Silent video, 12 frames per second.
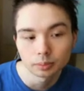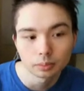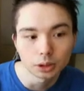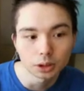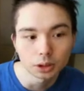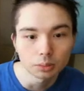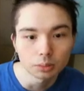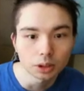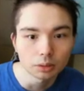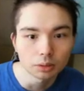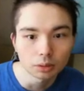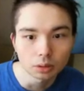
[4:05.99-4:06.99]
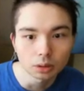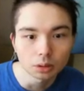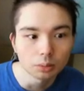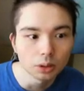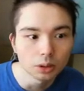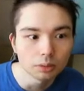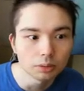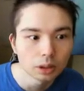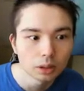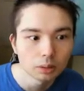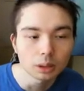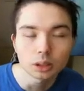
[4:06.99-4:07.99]
Bishop d4, cool move.
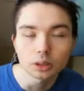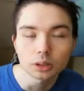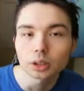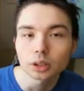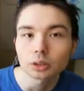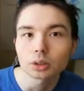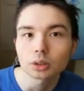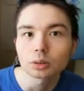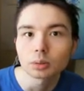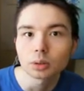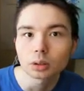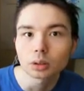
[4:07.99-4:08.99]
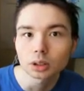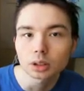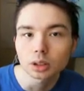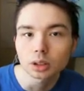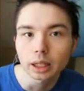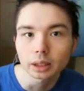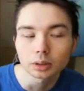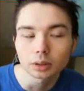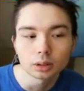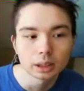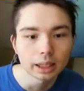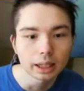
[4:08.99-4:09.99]
b6 got to block this
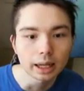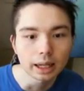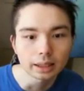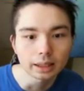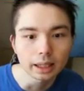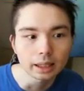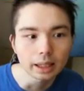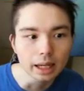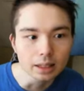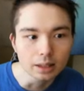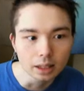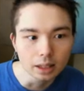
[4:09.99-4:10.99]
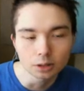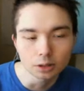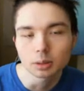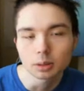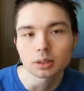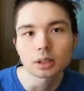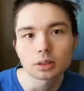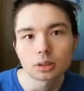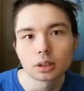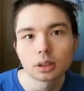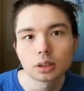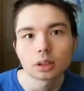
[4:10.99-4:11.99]
diagonal, and then a takes b6.
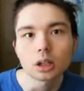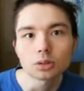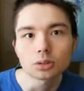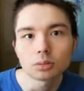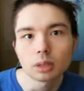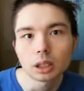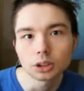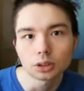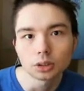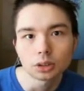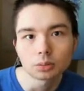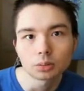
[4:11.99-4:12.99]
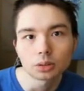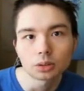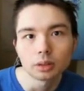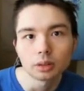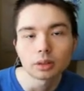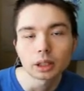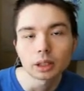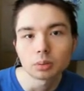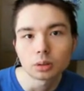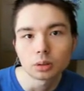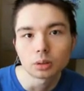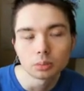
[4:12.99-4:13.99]
Carlsen mentioned this was a very
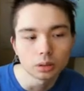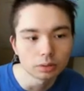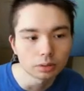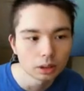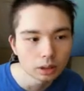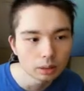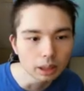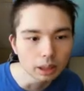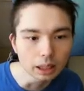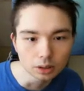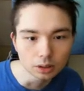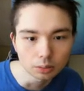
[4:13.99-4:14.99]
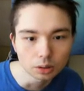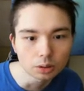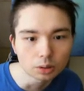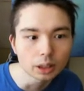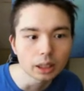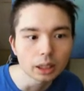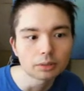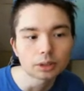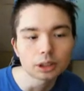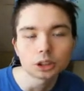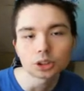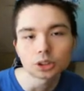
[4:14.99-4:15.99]
poor move. Better was queen
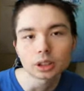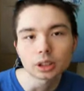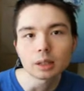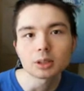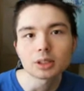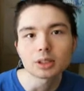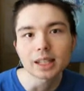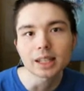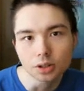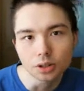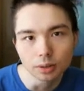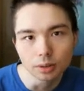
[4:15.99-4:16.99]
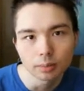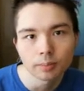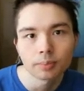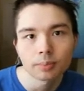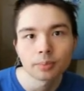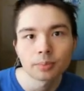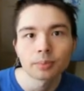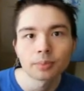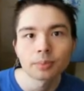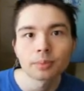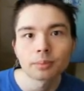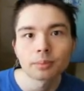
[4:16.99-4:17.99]
a3, just to keep the tension,
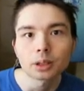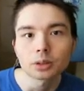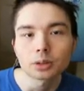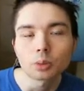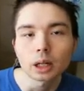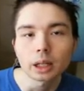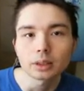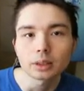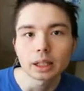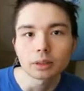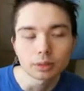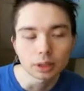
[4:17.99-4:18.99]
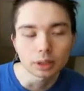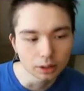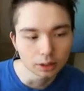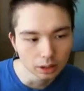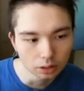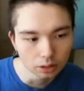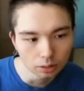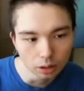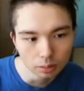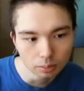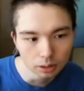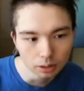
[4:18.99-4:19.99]
because white is now threatening to
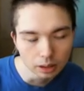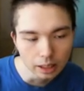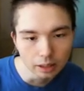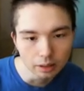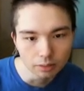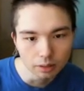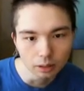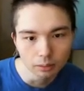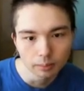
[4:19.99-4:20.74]
open the a file.